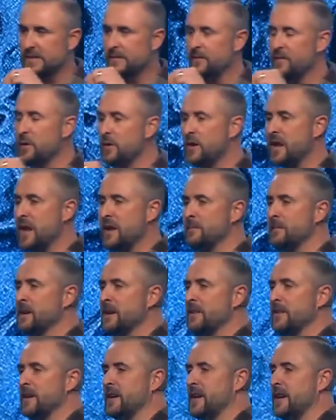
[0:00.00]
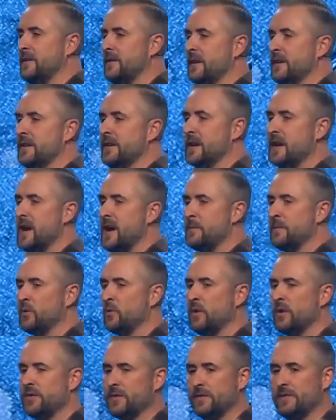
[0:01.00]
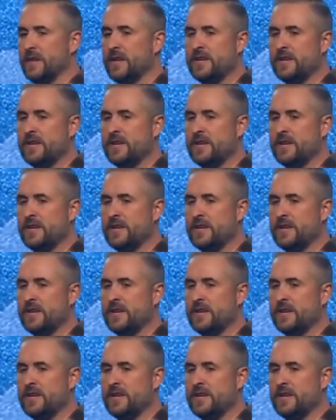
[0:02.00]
if you came into the Commonwealth of